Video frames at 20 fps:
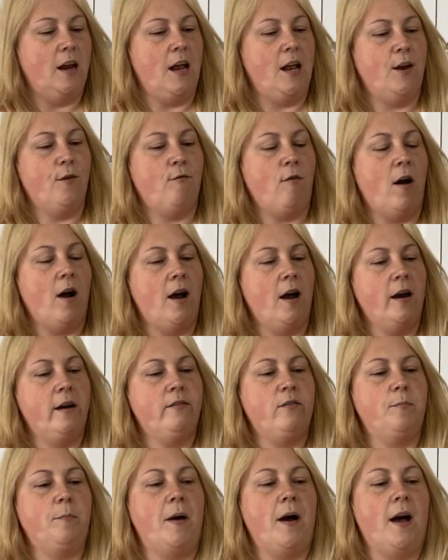It
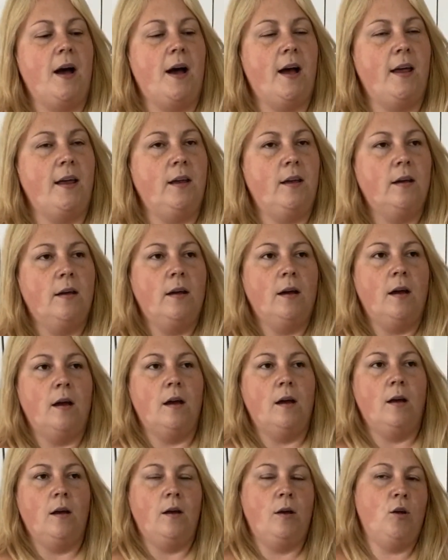arrived by
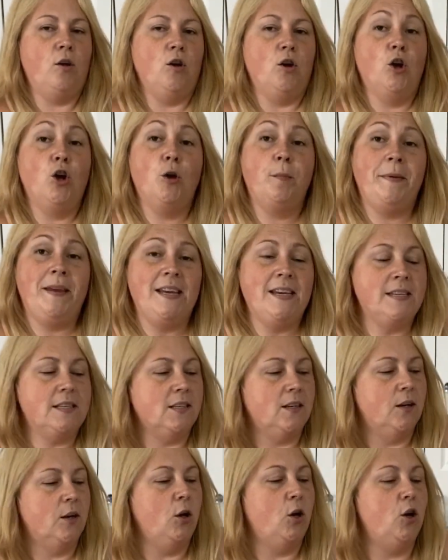
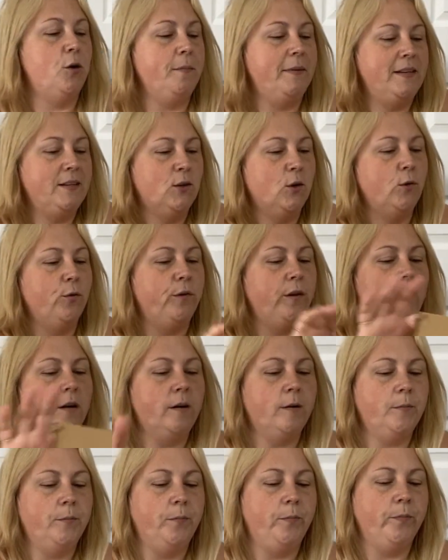Hermes Courier.